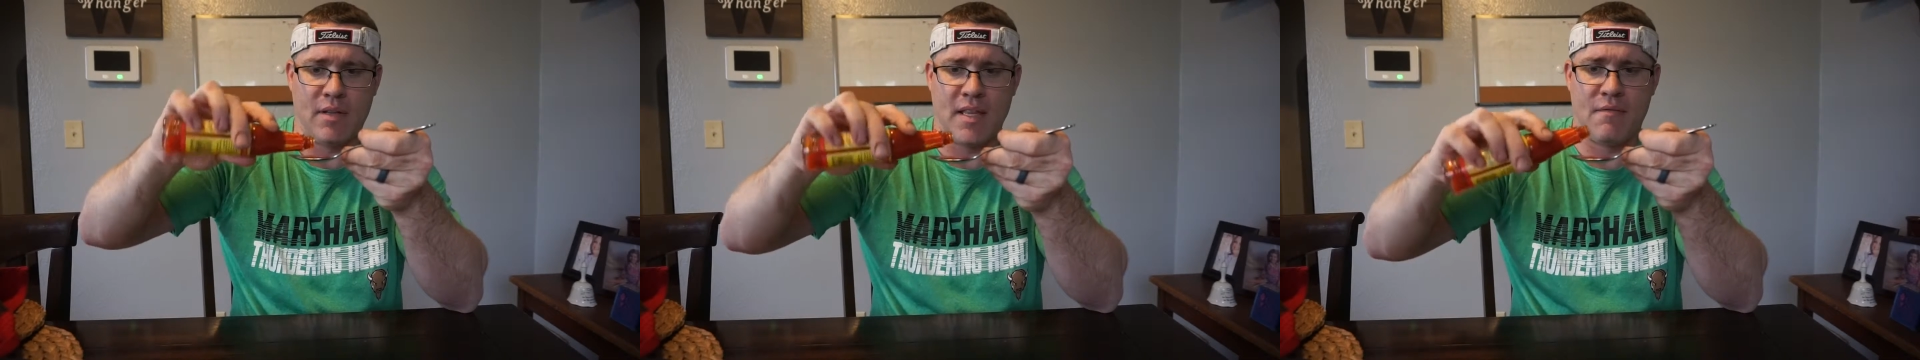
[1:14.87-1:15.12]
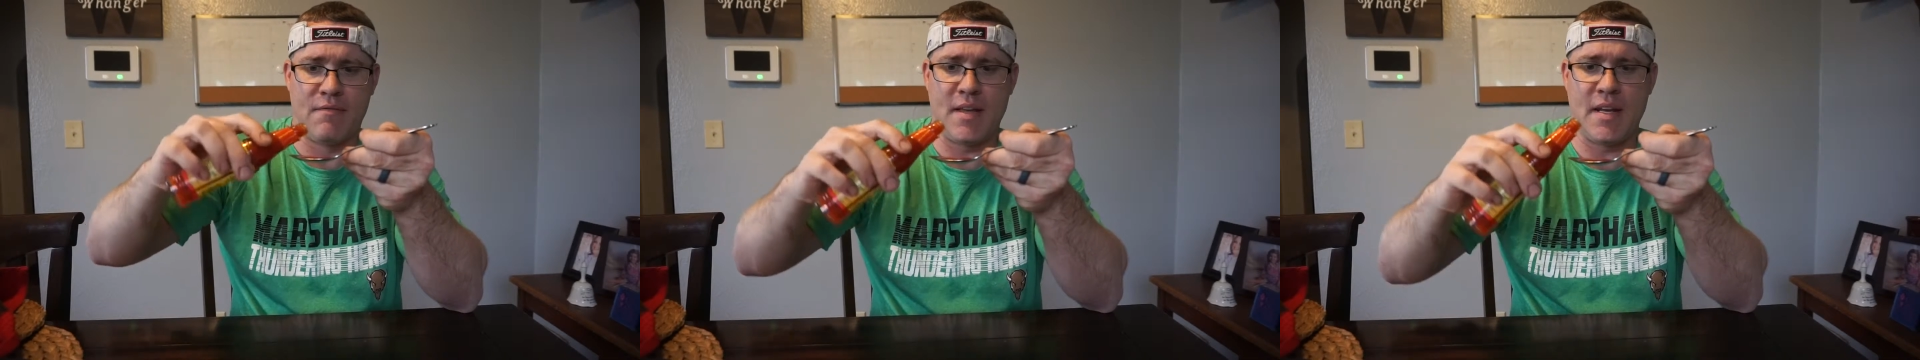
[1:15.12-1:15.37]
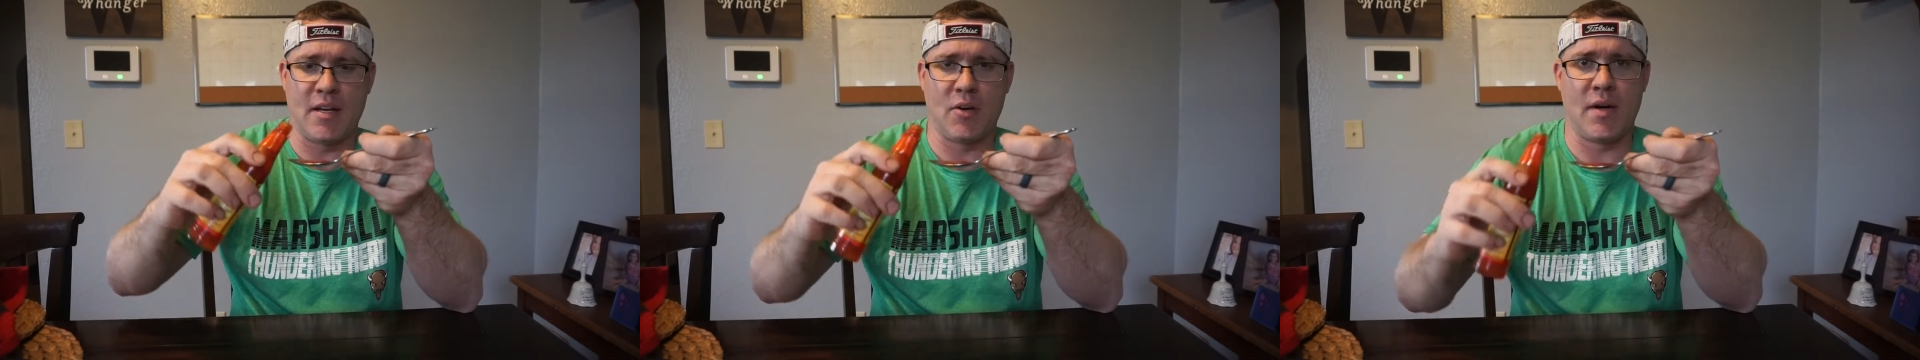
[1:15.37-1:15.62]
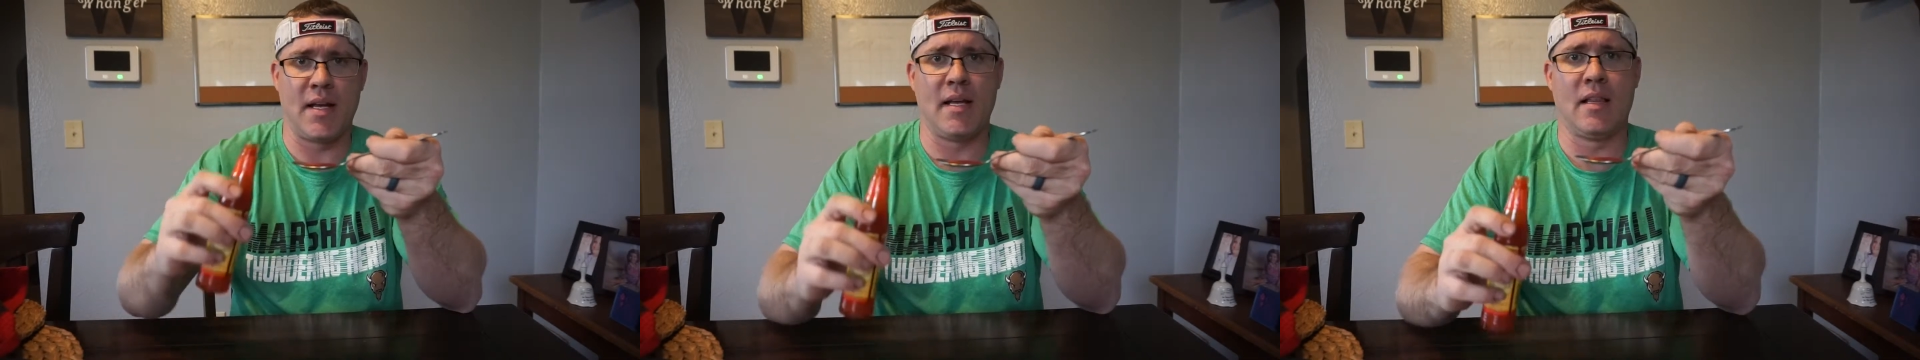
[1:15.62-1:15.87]
really
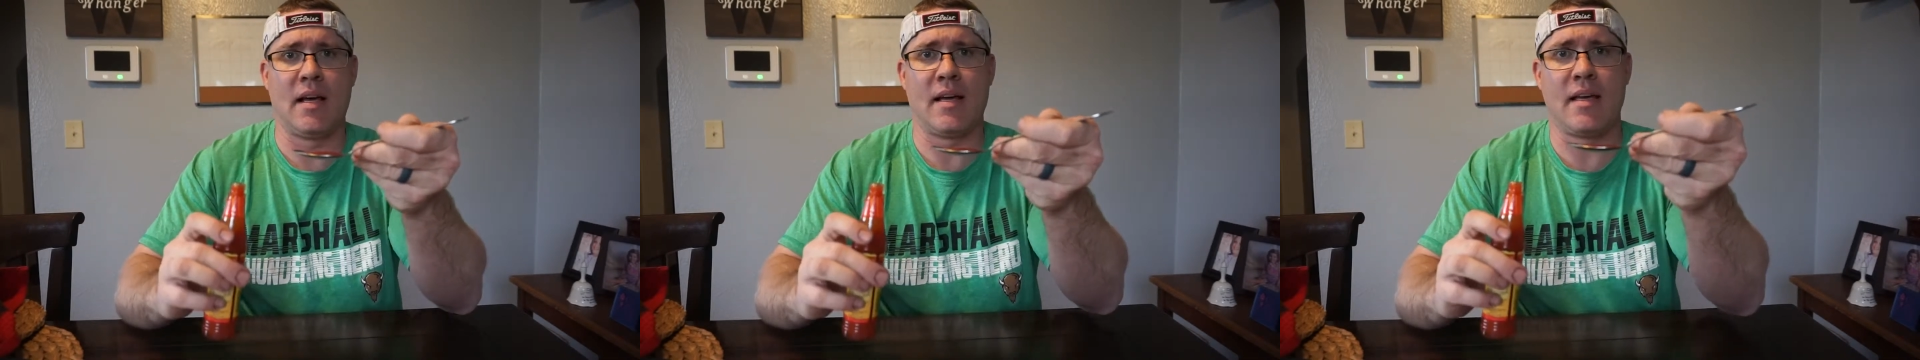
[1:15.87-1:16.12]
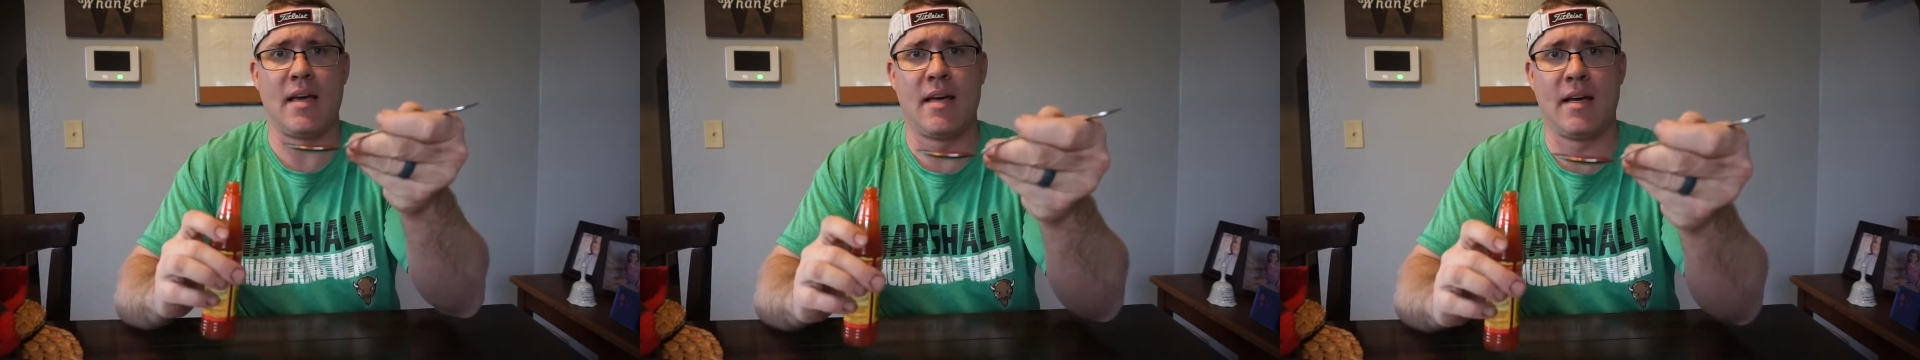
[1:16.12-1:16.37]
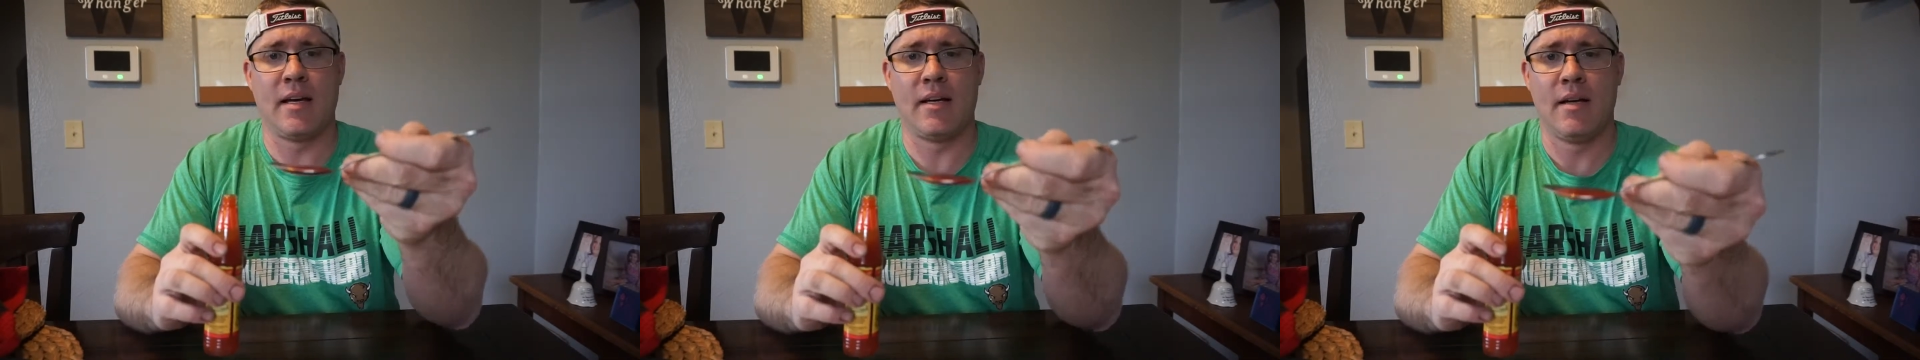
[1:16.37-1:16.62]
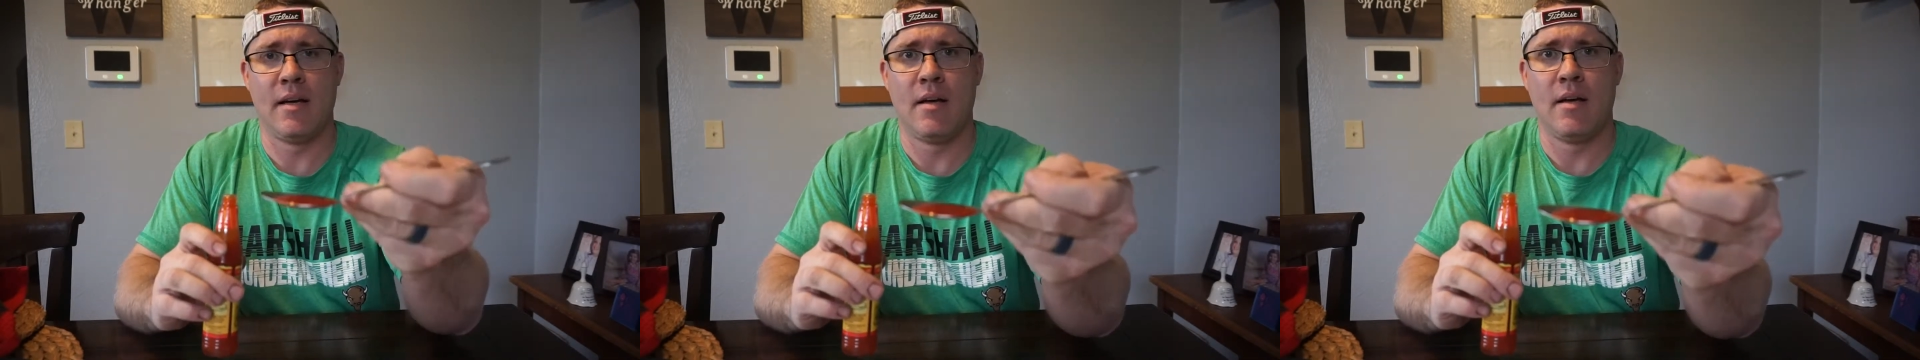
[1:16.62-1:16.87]
vinegary like
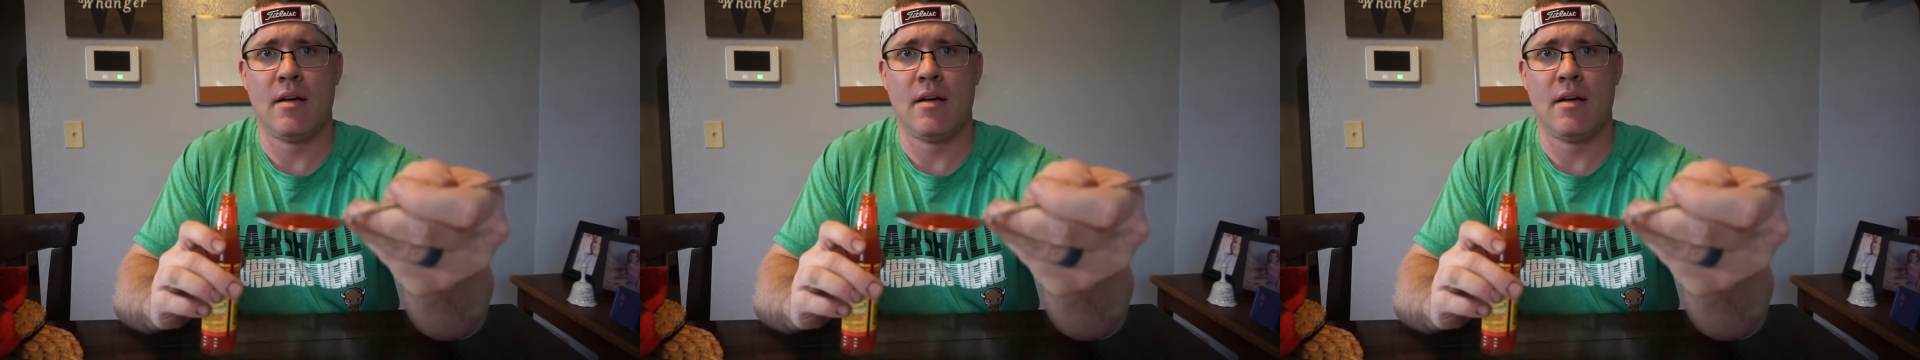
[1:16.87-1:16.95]
a